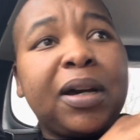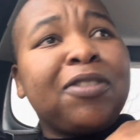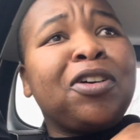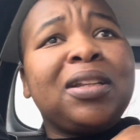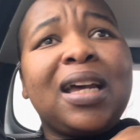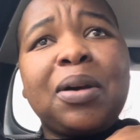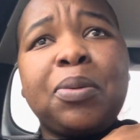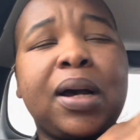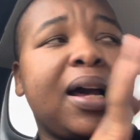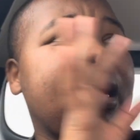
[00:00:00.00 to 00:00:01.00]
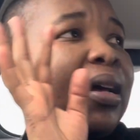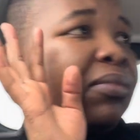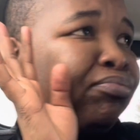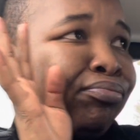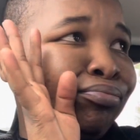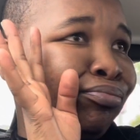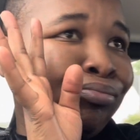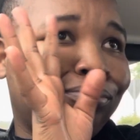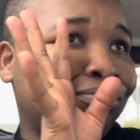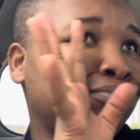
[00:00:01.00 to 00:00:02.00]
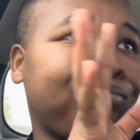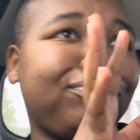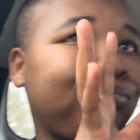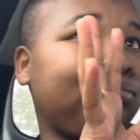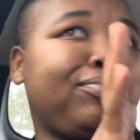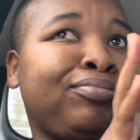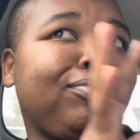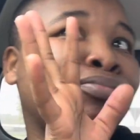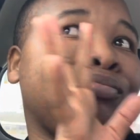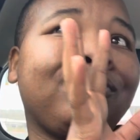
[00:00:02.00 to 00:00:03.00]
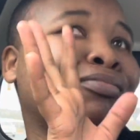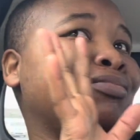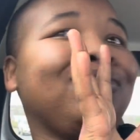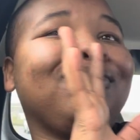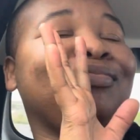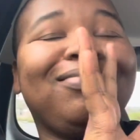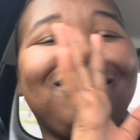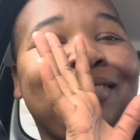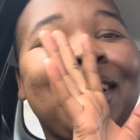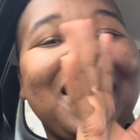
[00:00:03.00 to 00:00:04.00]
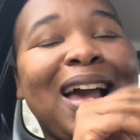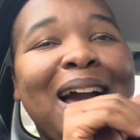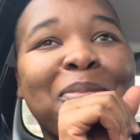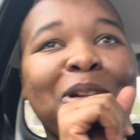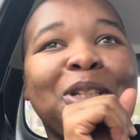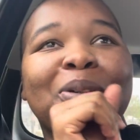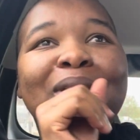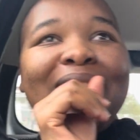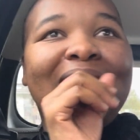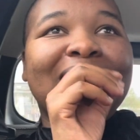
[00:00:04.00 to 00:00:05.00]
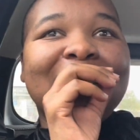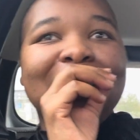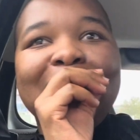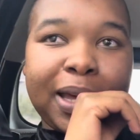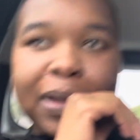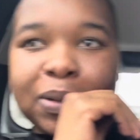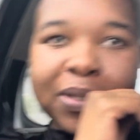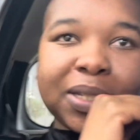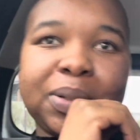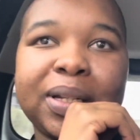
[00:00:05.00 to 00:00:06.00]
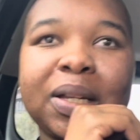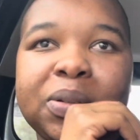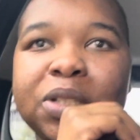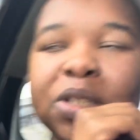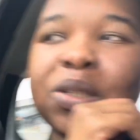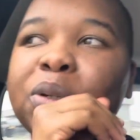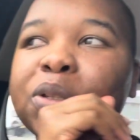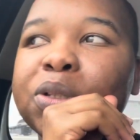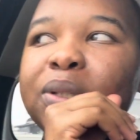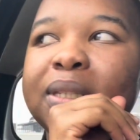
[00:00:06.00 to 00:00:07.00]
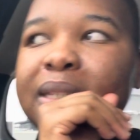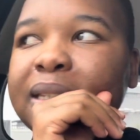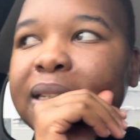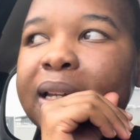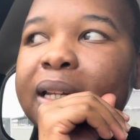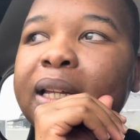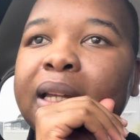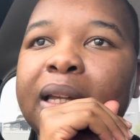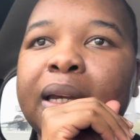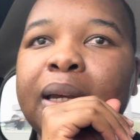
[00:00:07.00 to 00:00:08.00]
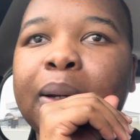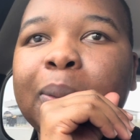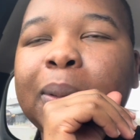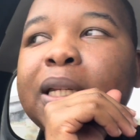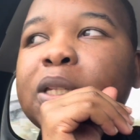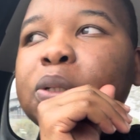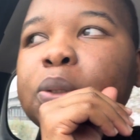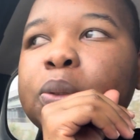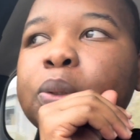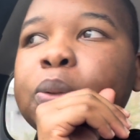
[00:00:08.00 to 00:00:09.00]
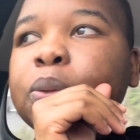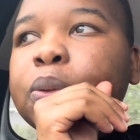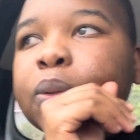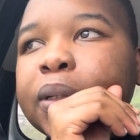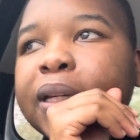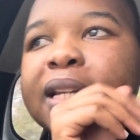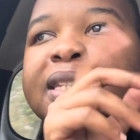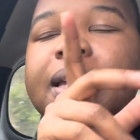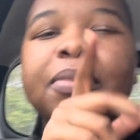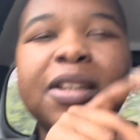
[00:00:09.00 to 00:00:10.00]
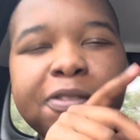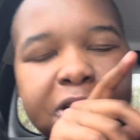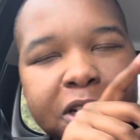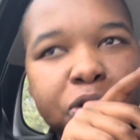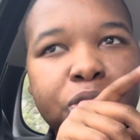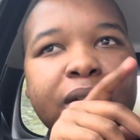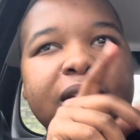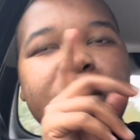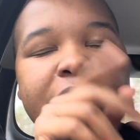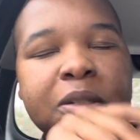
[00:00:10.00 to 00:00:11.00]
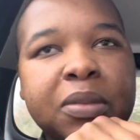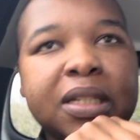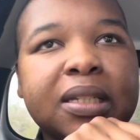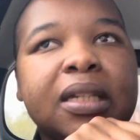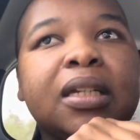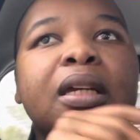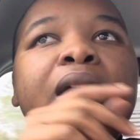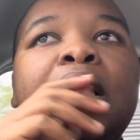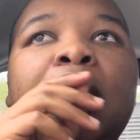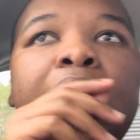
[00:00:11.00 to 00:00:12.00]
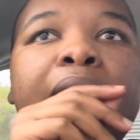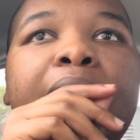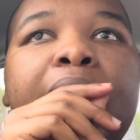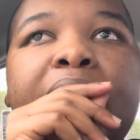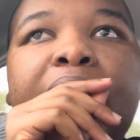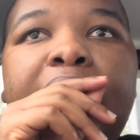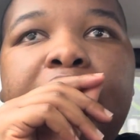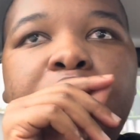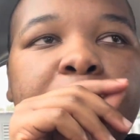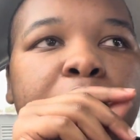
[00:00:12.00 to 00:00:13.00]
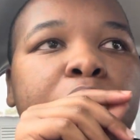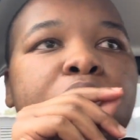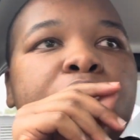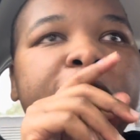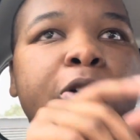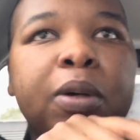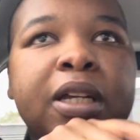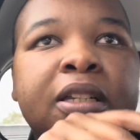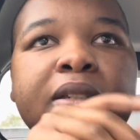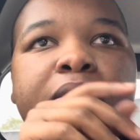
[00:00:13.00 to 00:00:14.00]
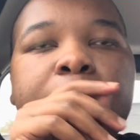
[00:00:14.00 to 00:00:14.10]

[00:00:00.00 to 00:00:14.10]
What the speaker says: But for now, I'm not doing that. Yeah, I'll see you guys. We just got to see that we need to get something for the stroller that was missing, and then we'll go to Four Ways.